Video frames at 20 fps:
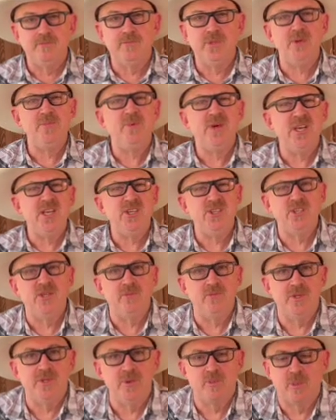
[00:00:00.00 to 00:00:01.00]
be
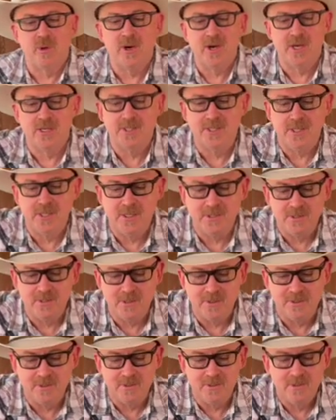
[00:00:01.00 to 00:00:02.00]
patient with the
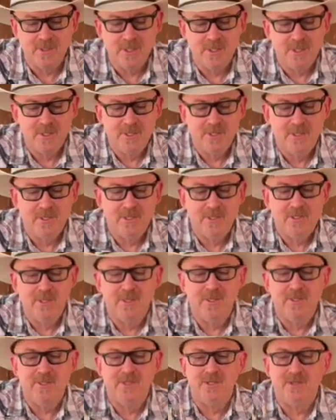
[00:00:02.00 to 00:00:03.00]
process.
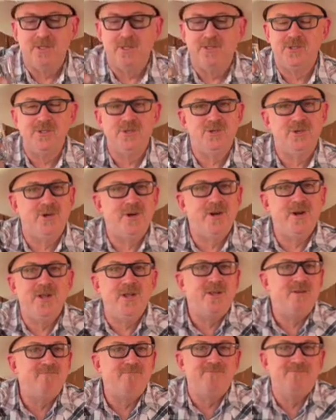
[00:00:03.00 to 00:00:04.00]
It's a
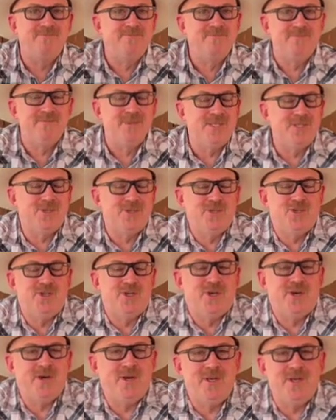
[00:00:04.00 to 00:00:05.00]
journey. It's a
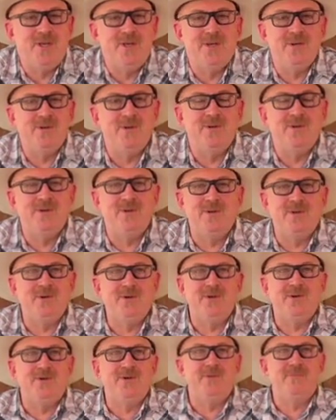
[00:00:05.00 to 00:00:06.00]
journey, and
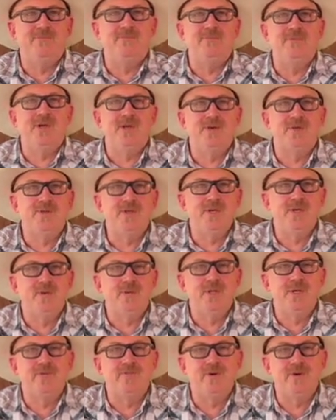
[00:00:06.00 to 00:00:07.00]
I don't think
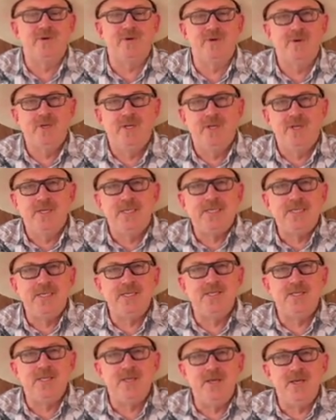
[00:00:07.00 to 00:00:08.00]
you'll ever
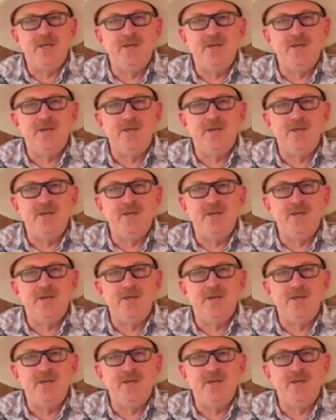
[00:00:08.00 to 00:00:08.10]
get to the